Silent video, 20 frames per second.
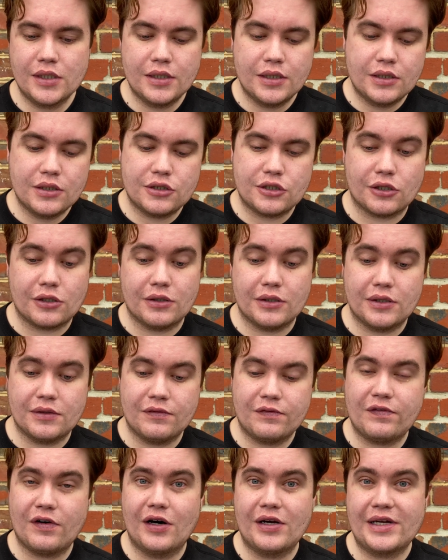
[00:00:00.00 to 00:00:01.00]
try and
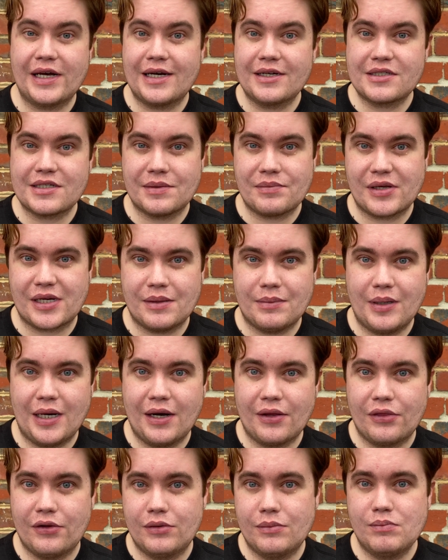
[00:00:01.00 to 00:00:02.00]
find out something about
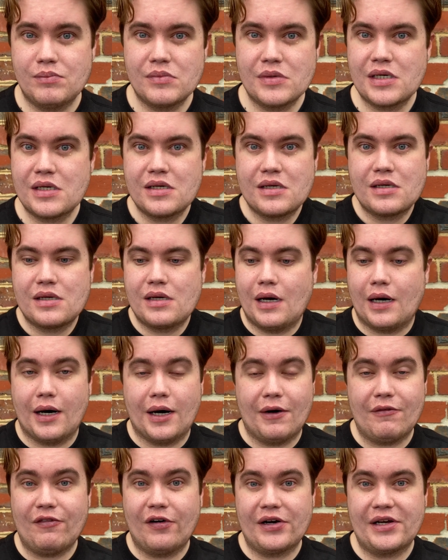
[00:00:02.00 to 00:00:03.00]
them,
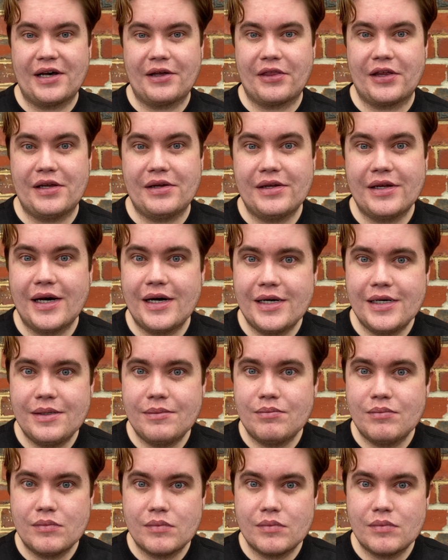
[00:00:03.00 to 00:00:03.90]
find out their name,